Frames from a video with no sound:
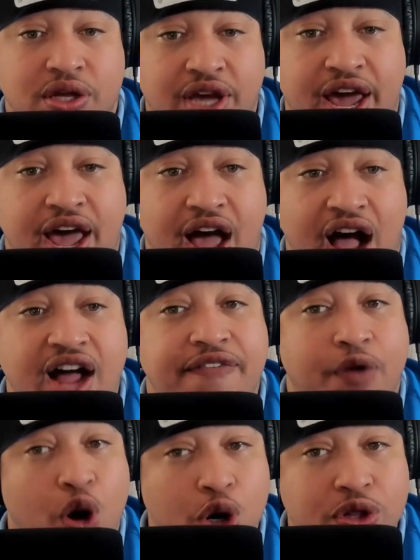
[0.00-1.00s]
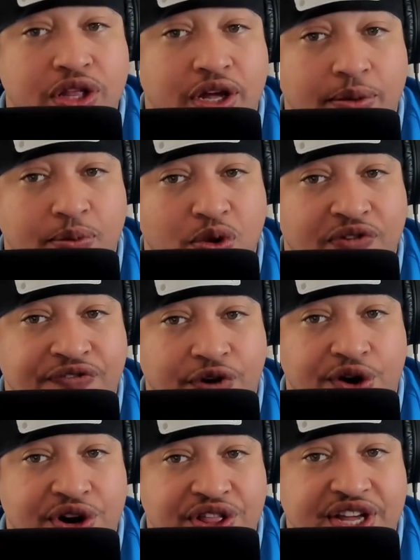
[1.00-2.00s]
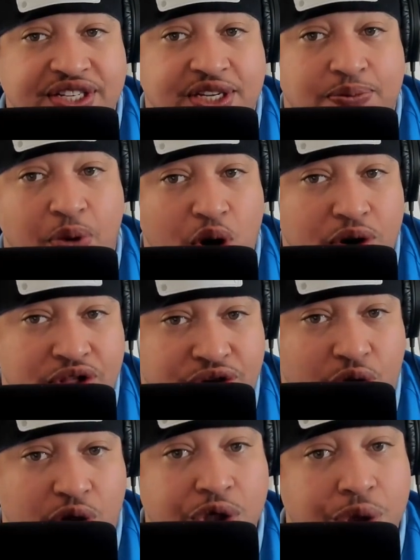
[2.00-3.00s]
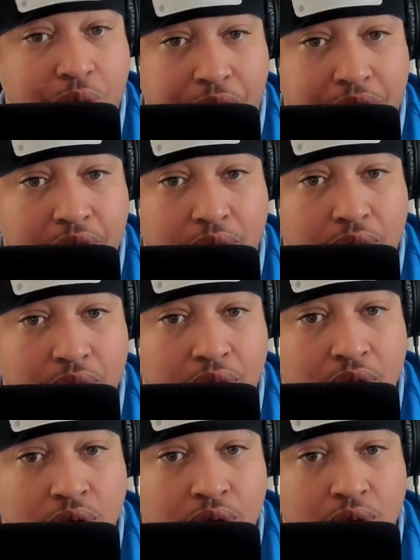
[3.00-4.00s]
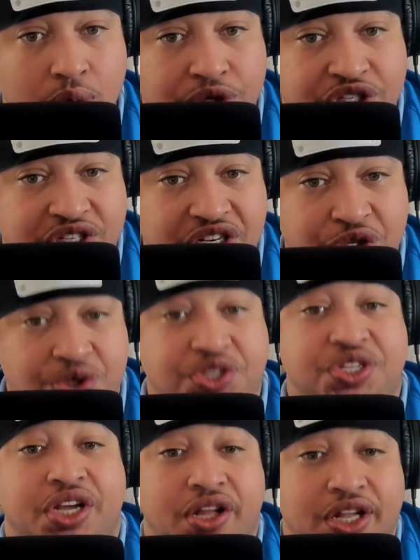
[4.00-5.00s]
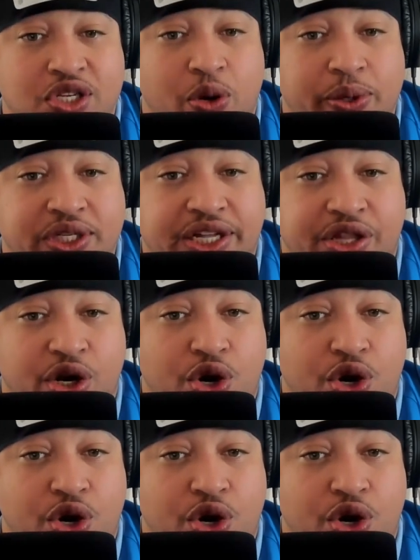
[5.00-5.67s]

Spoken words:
Yeah, I've heard them refer to this as part of the Dark Trio, which is interesting. It's almost like they're